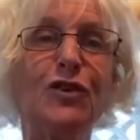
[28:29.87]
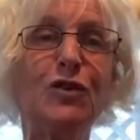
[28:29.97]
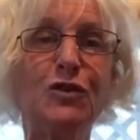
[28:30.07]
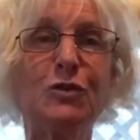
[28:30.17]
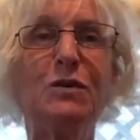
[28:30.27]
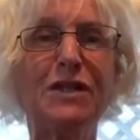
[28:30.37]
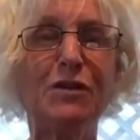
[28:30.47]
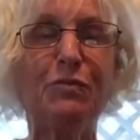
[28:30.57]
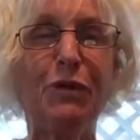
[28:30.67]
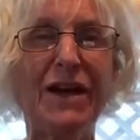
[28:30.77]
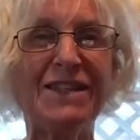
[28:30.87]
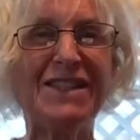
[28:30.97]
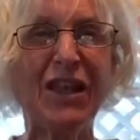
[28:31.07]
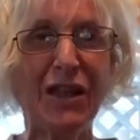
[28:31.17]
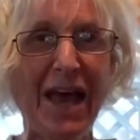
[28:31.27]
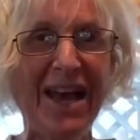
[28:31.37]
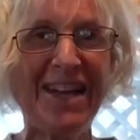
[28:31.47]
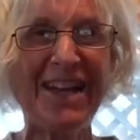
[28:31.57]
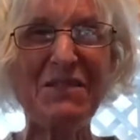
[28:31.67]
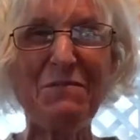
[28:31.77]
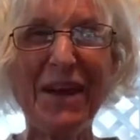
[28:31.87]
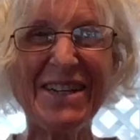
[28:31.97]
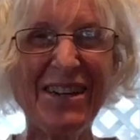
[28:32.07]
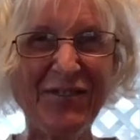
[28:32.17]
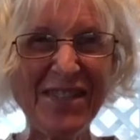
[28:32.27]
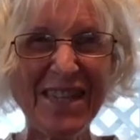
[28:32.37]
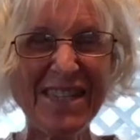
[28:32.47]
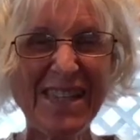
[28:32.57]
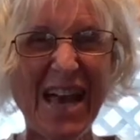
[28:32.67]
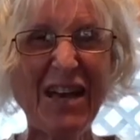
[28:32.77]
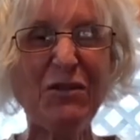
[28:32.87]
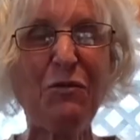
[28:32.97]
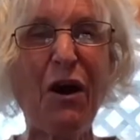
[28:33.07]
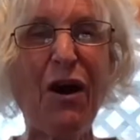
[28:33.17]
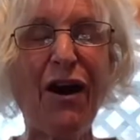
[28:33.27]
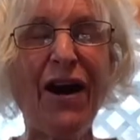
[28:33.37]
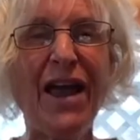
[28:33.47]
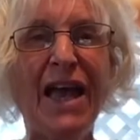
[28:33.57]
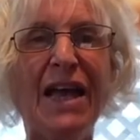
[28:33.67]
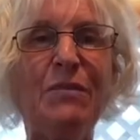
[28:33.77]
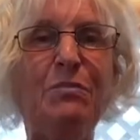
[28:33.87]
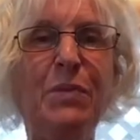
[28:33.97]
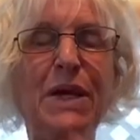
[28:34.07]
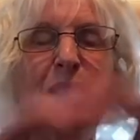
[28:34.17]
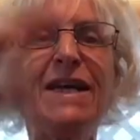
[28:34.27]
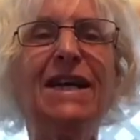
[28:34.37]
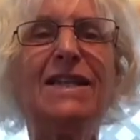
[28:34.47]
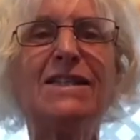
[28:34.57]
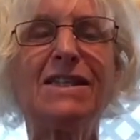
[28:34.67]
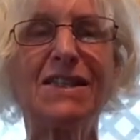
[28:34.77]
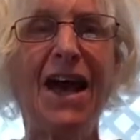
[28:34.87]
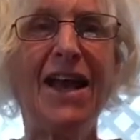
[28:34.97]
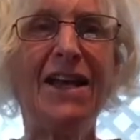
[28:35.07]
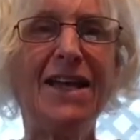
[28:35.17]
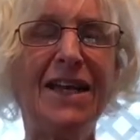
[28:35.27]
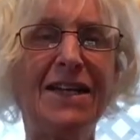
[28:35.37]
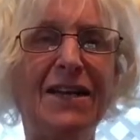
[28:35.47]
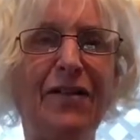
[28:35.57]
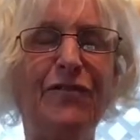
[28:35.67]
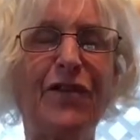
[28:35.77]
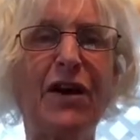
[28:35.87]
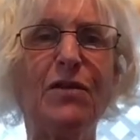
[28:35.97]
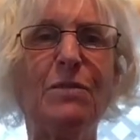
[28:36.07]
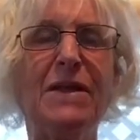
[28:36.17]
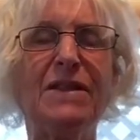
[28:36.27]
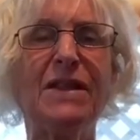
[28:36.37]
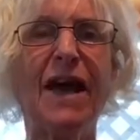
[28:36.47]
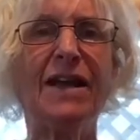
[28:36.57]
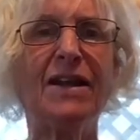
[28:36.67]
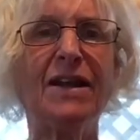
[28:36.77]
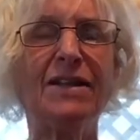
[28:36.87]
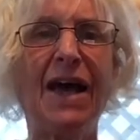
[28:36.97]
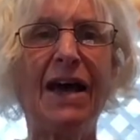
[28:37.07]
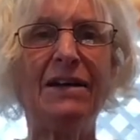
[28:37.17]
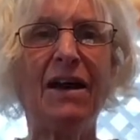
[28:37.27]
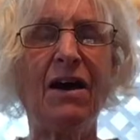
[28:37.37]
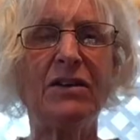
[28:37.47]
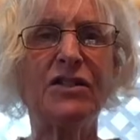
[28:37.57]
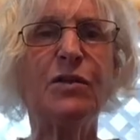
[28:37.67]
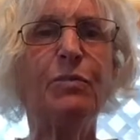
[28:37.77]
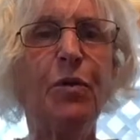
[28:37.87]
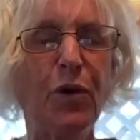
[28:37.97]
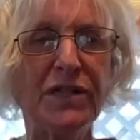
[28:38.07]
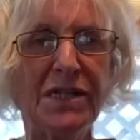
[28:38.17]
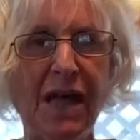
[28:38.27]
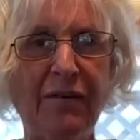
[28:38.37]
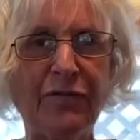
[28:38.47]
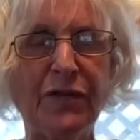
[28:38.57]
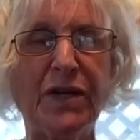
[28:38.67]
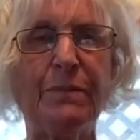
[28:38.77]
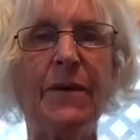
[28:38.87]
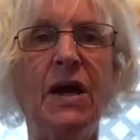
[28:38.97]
to express the light and the magnificence that you are, and being in a society and an environment that supports that freedom.